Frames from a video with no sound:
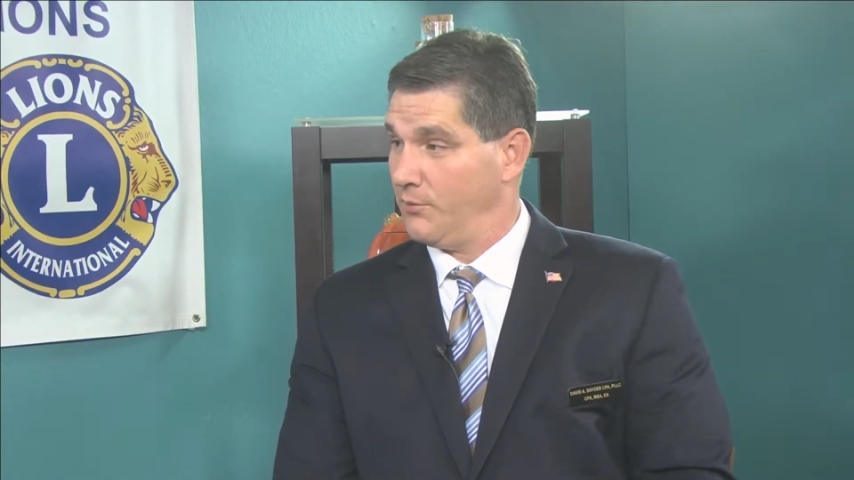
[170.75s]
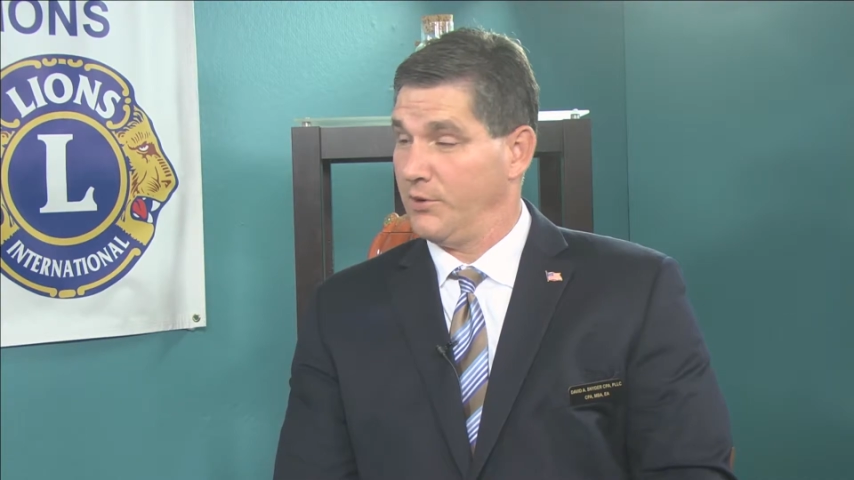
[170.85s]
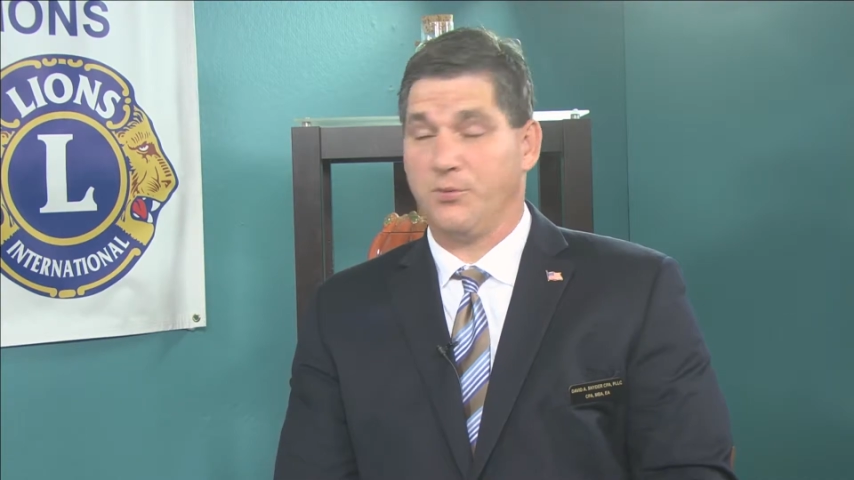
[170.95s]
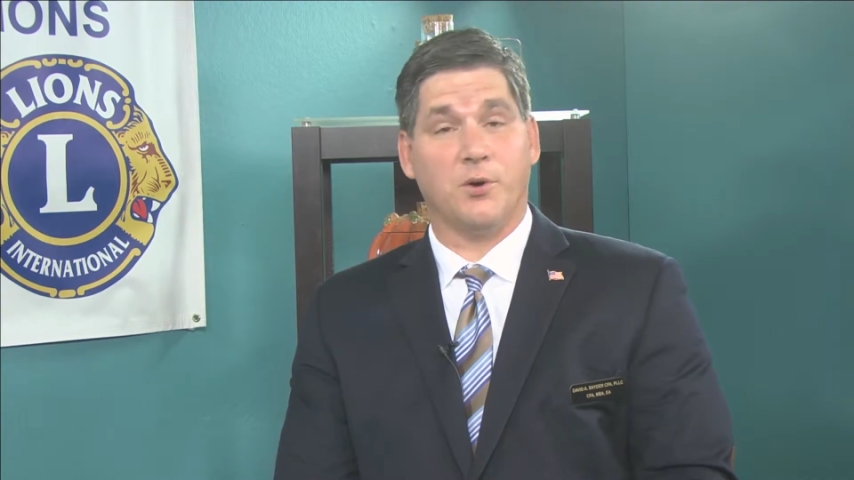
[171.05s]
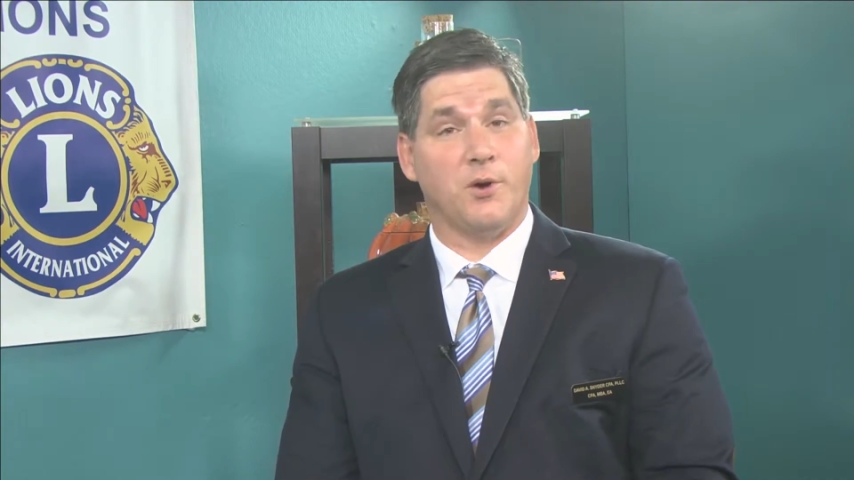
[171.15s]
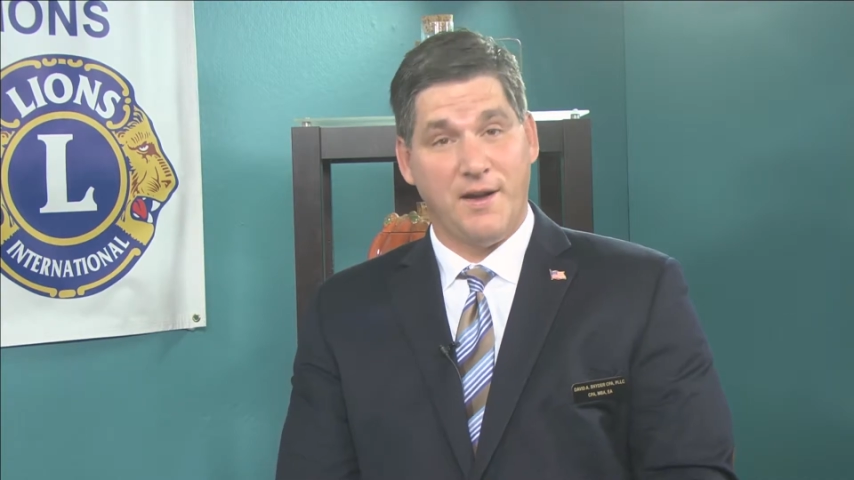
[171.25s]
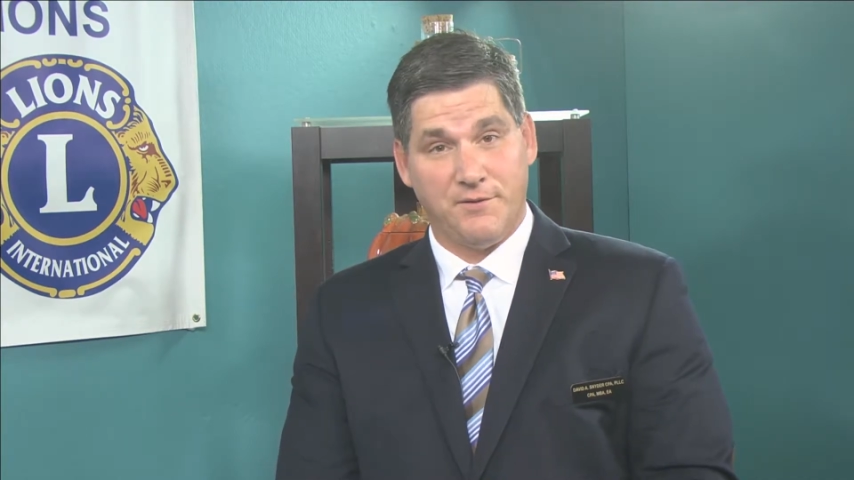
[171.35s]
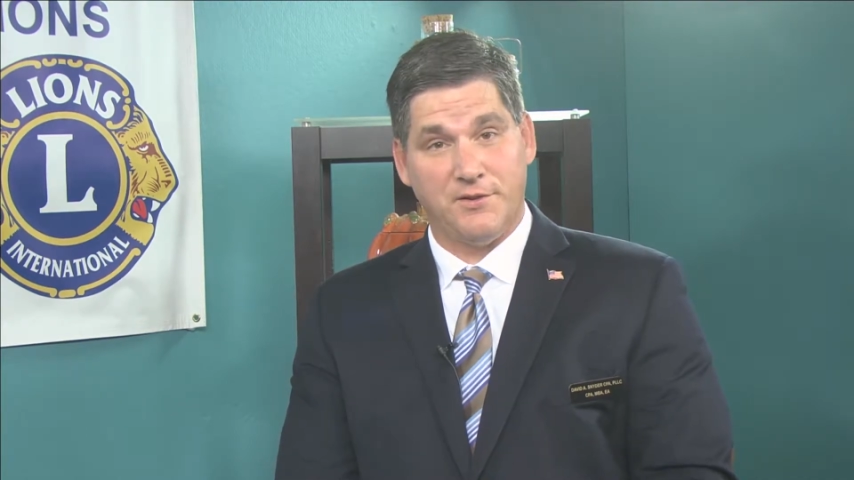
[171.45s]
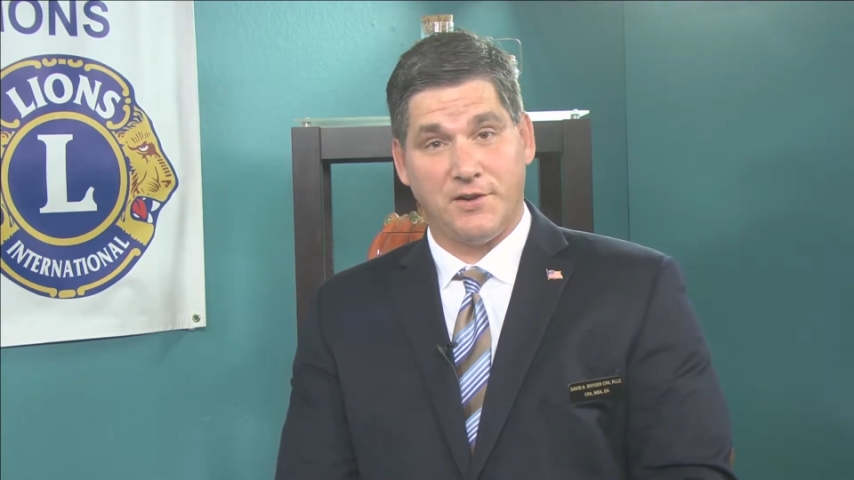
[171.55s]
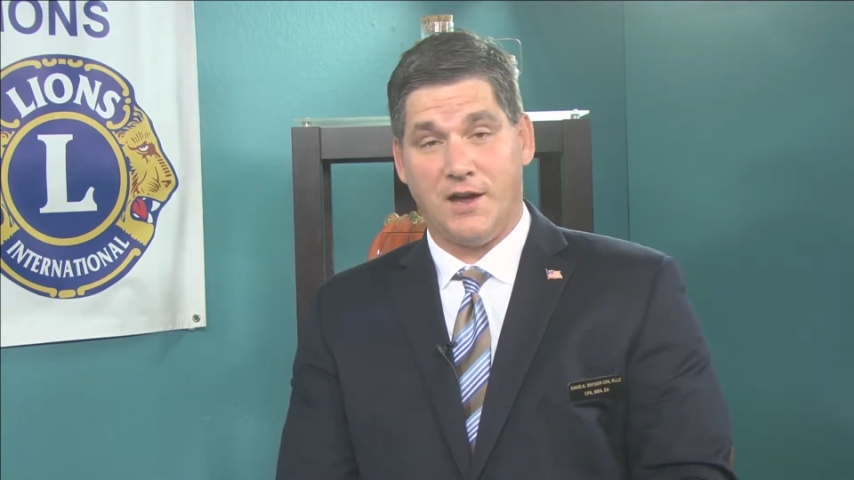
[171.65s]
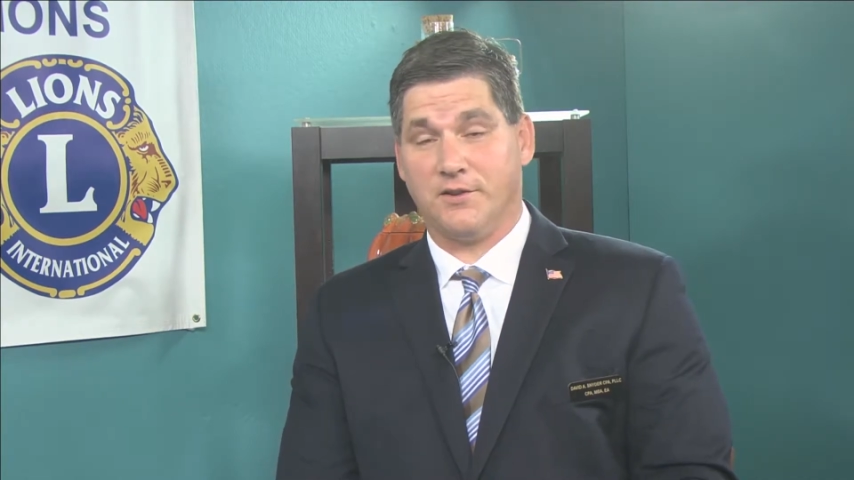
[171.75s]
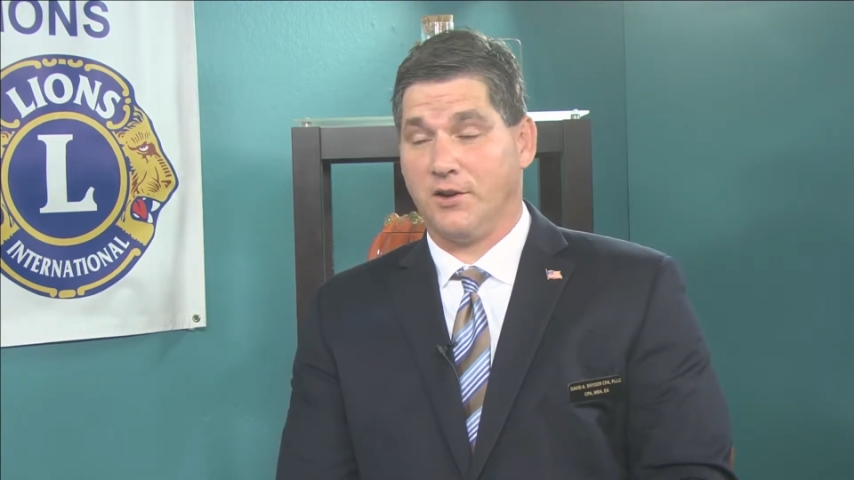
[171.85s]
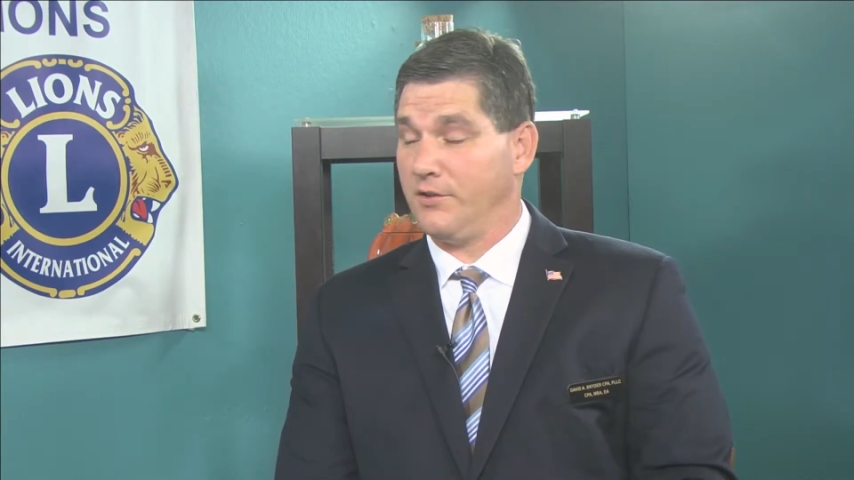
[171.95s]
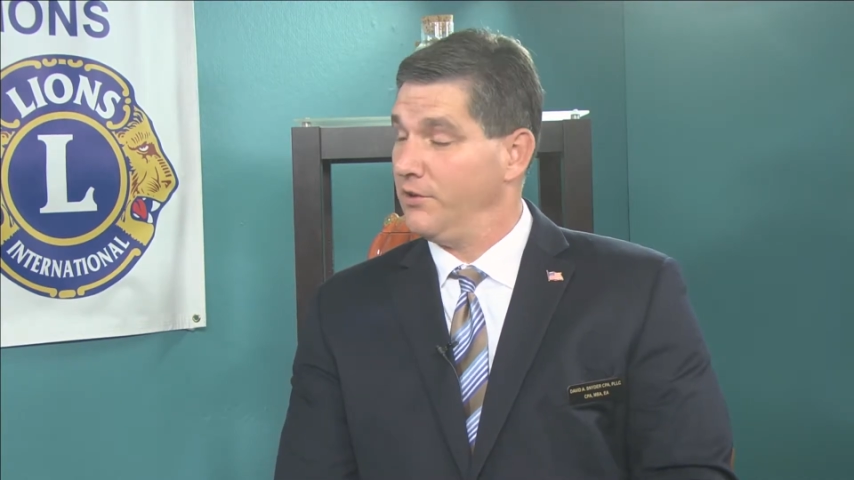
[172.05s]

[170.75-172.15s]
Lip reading: which we're emphasizing on